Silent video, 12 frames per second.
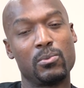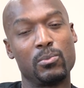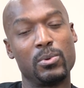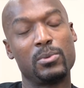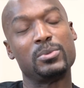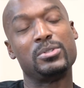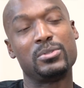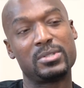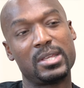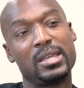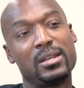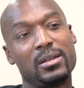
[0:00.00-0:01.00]
what would you
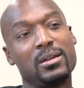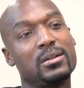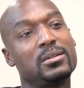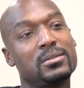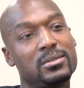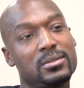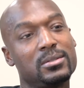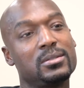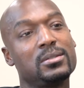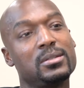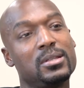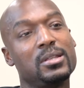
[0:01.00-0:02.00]
say to her,
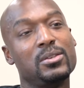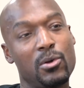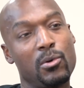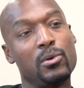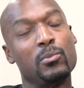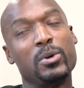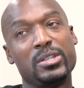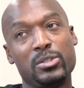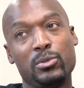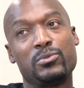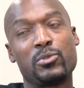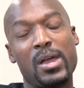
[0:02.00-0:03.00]
knowing what
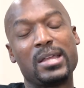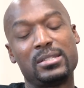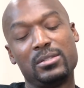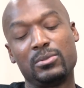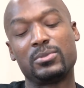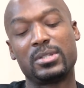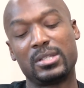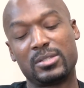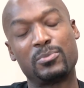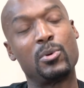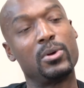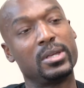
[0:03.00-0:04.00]
you tried to do to this
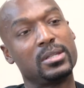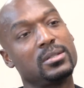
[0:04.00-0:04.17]
point?